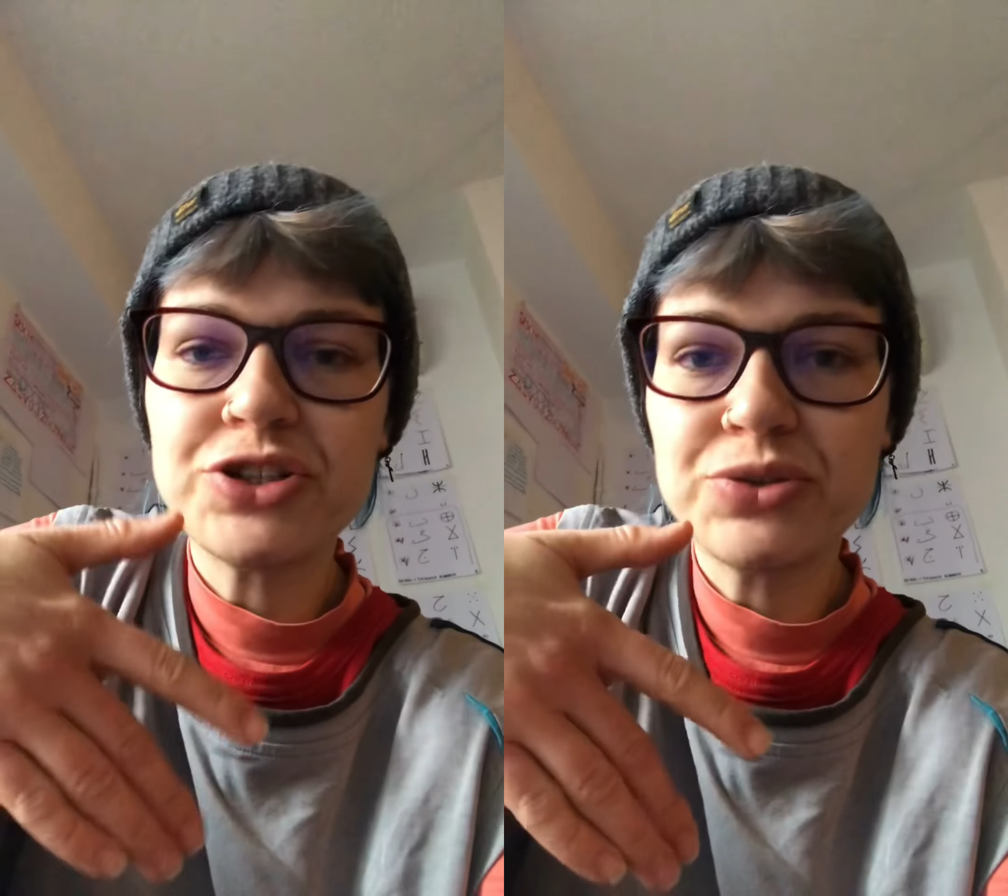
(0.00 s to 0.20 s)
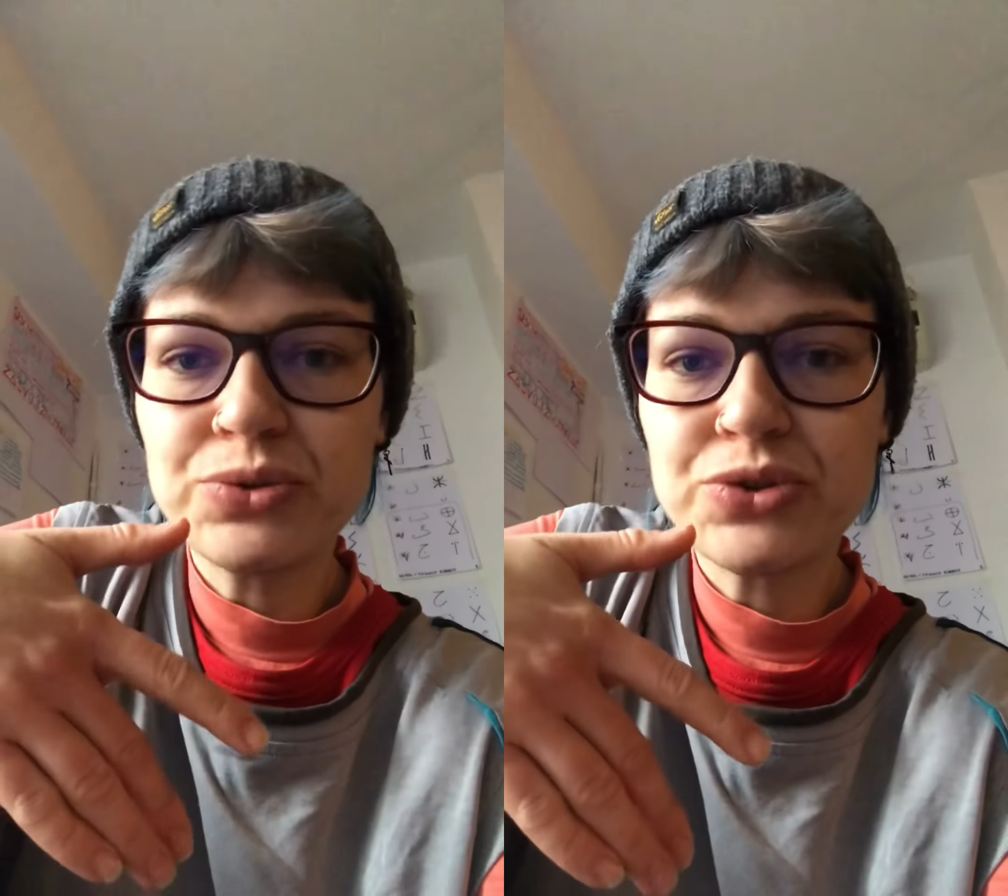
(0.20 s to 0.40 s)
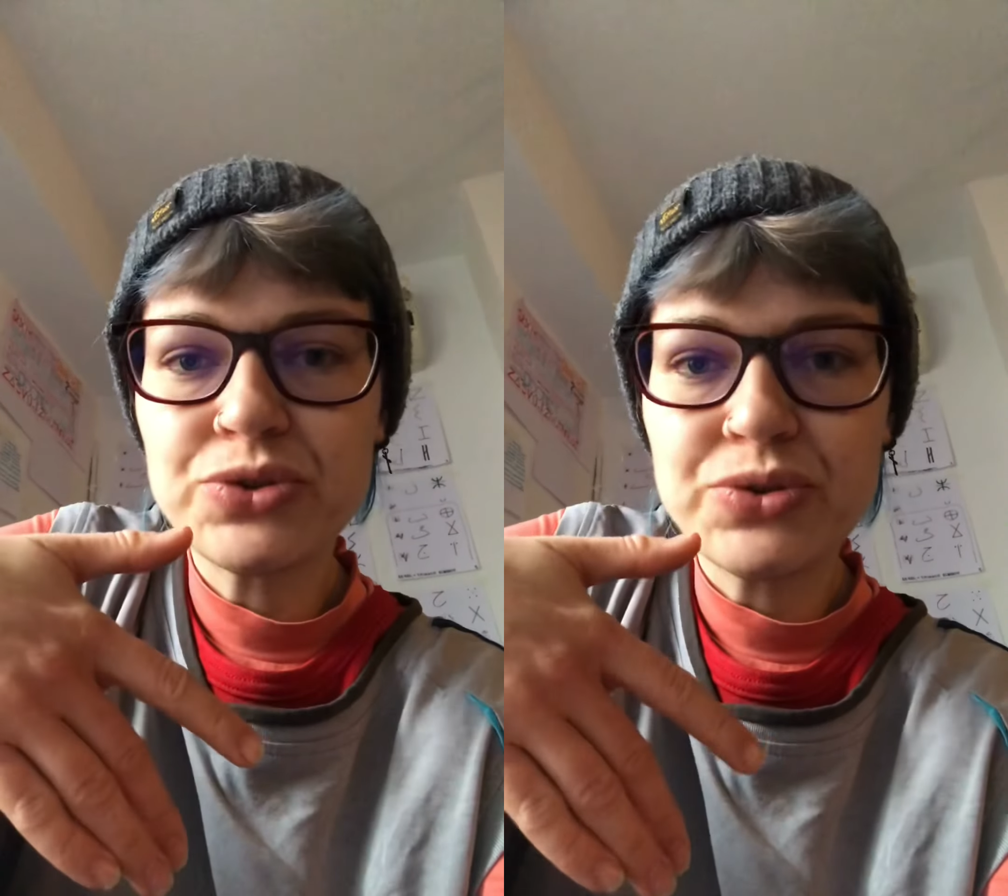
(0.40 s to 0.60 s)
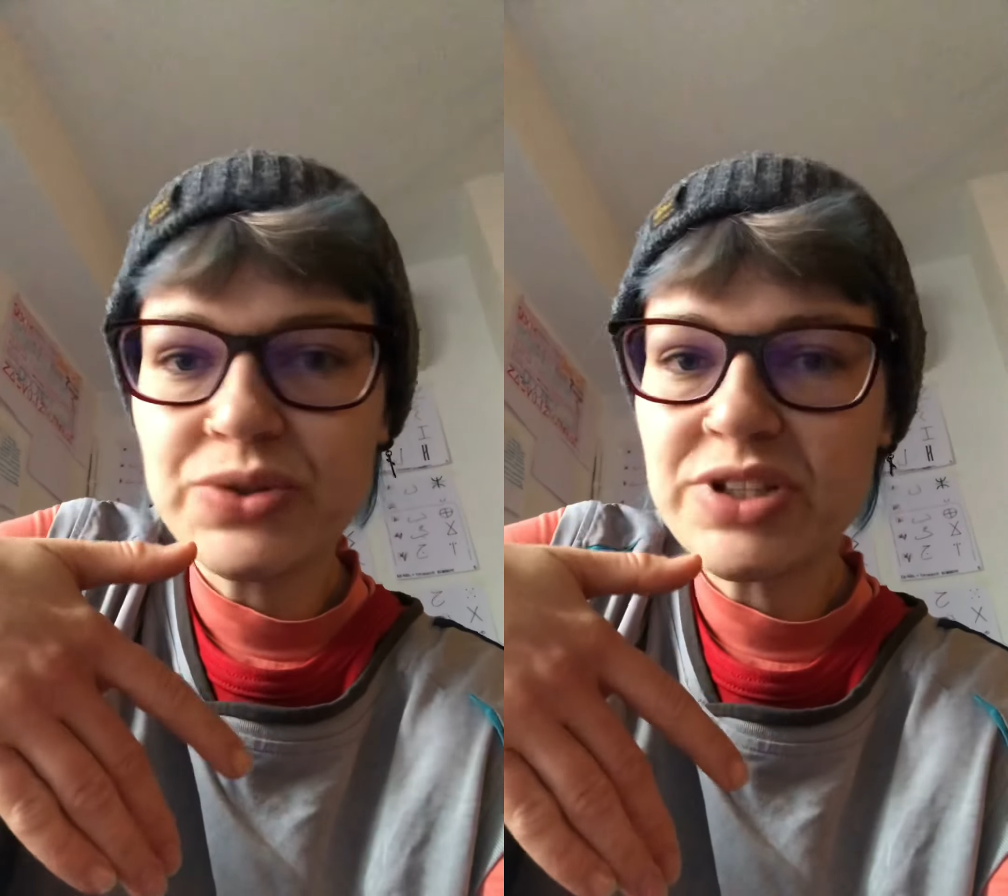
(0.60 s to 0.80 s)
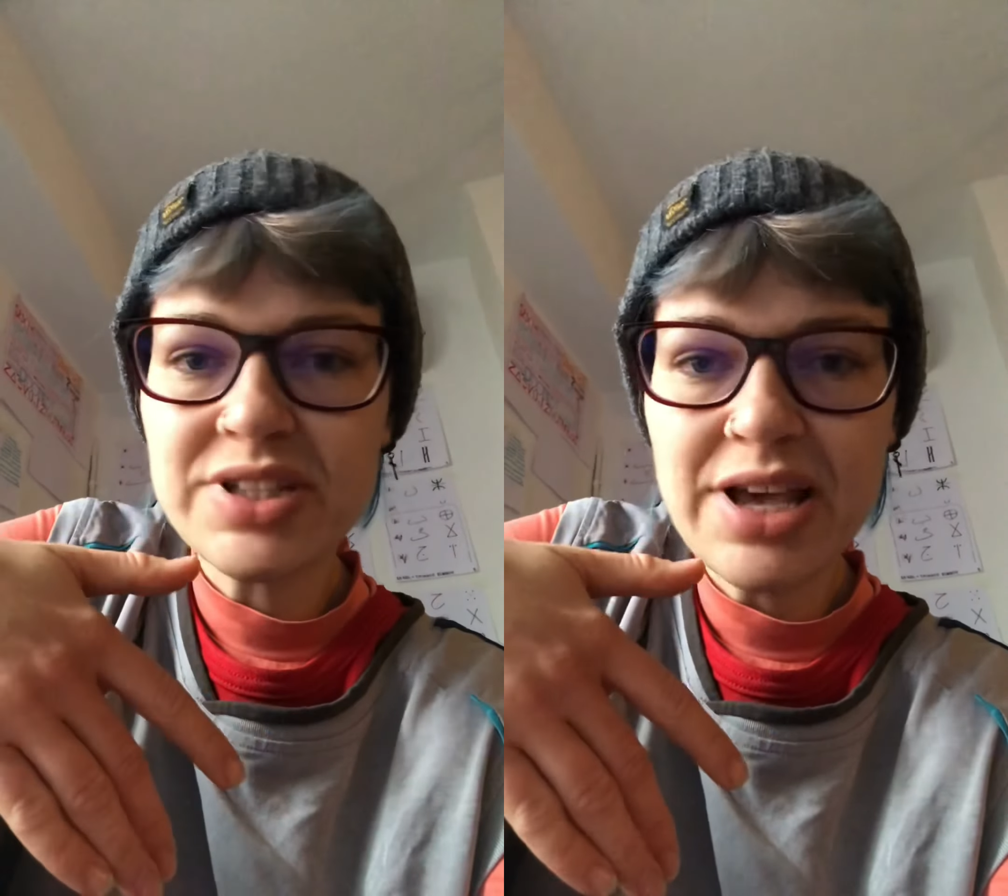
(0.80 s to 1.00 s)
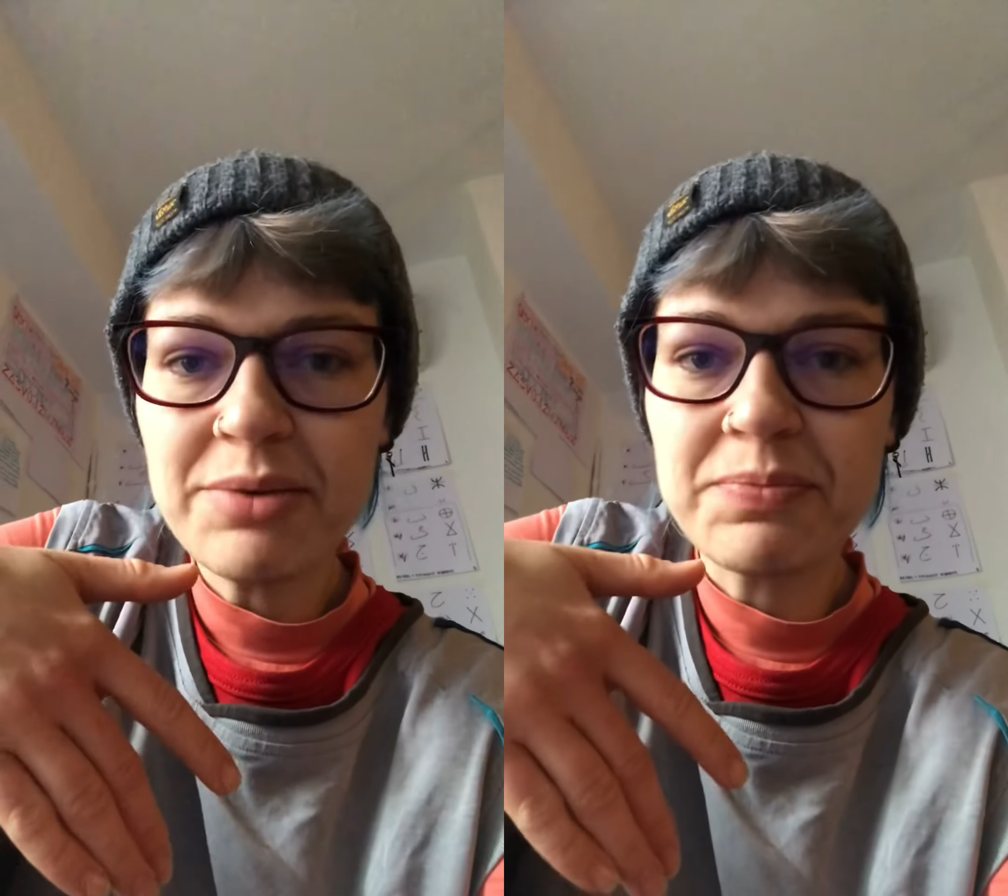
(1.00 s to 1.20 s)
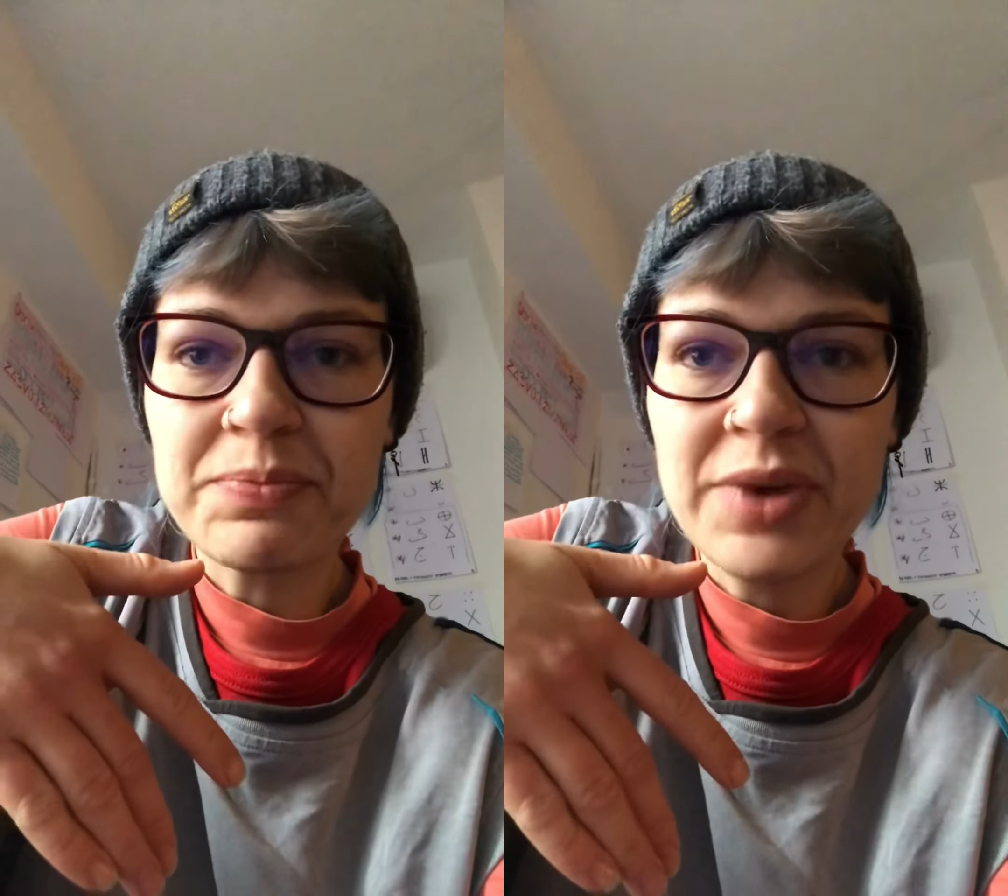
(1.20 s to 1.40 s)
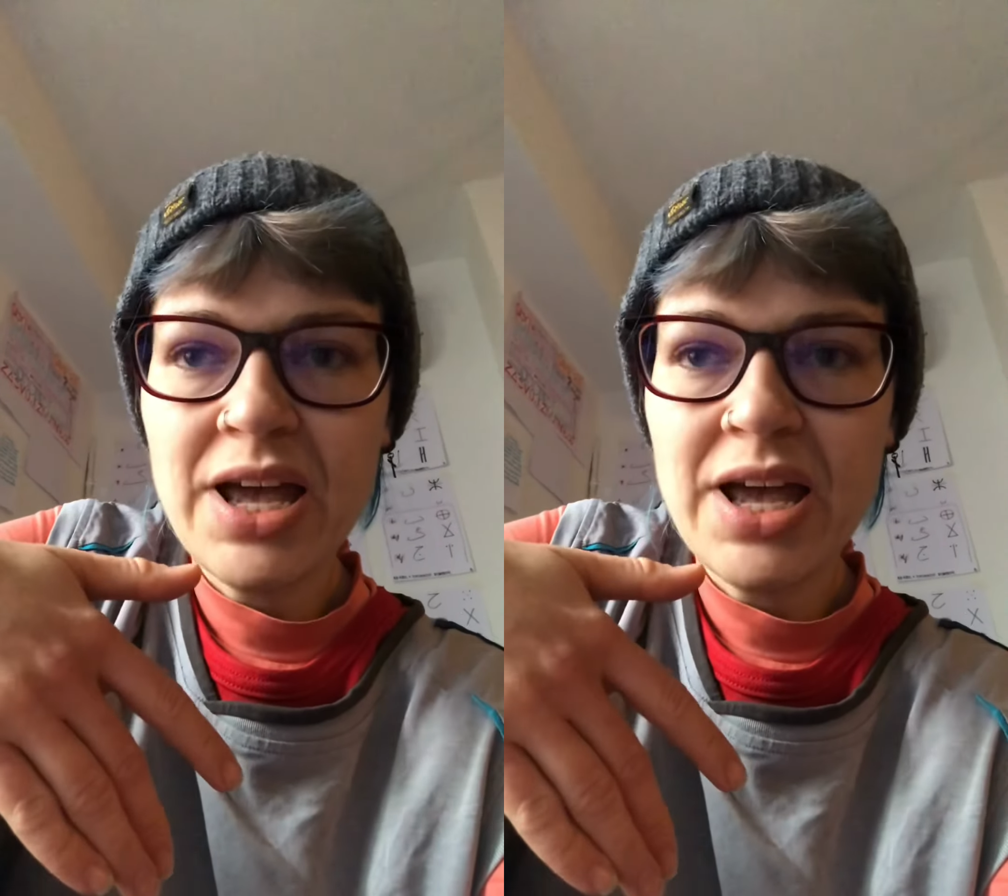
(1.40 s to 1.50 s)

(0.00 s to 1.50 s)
you to do the same.